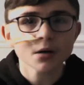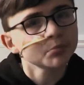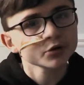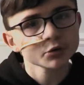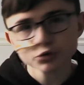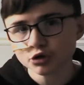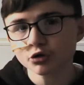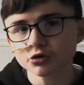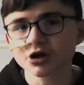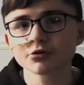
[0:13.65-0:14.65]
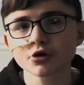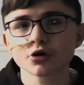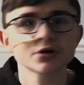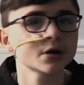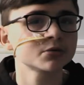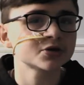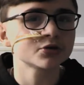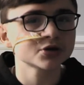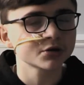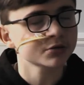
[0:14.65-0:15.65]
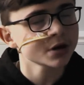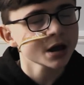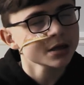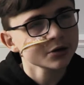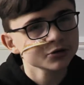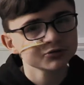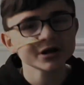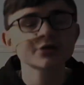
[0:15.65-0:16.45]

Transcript: But there was also good. There was really